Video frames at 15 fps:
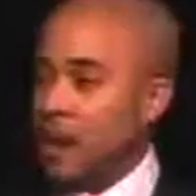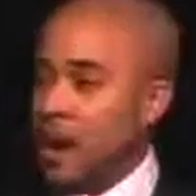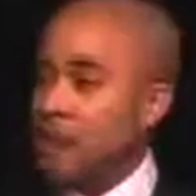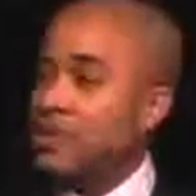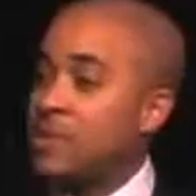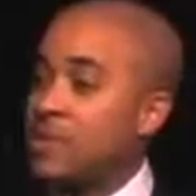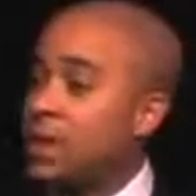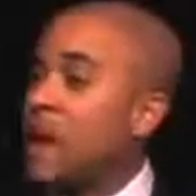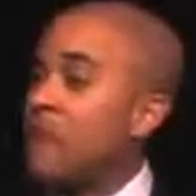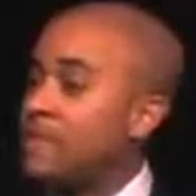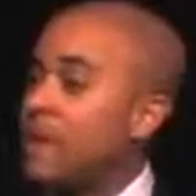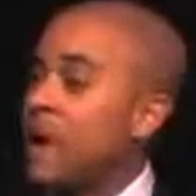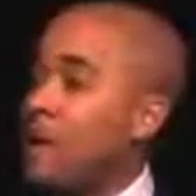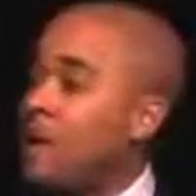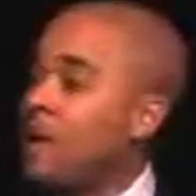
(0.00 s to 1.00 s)
I think I
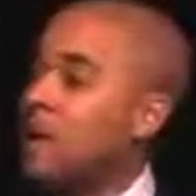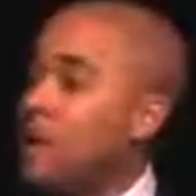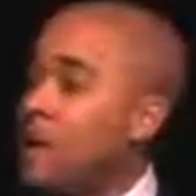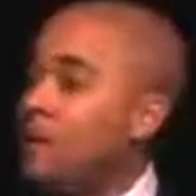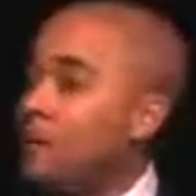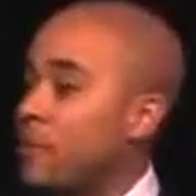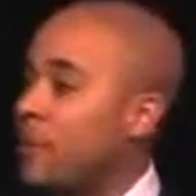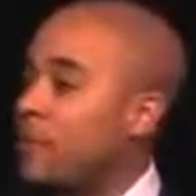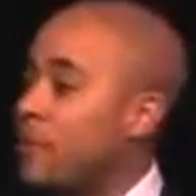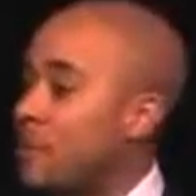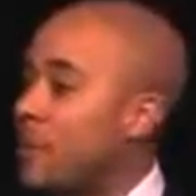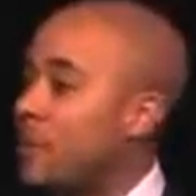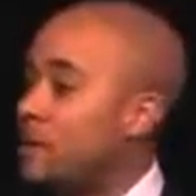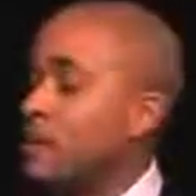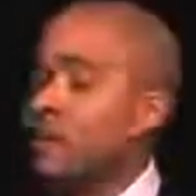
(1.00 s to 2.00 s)
found a way for us to
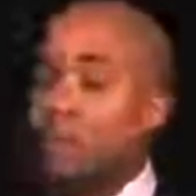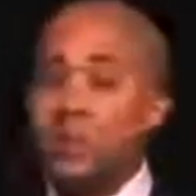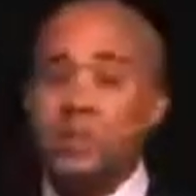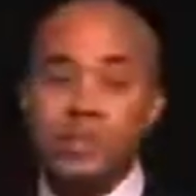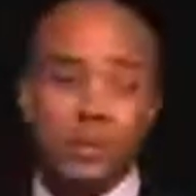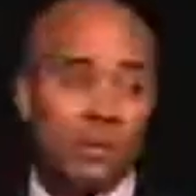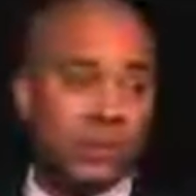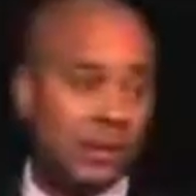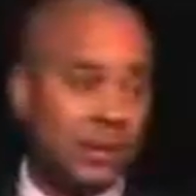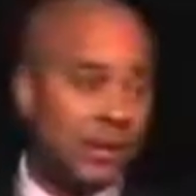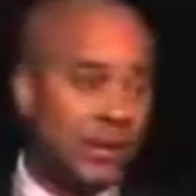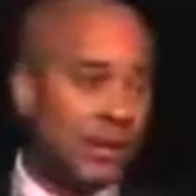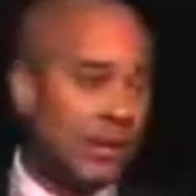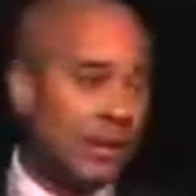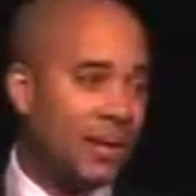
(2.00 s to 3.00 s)
make some pretty serious
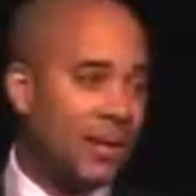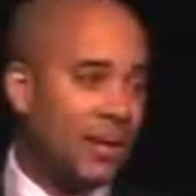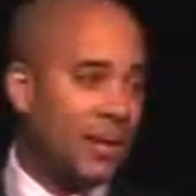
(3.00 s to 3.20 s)
money.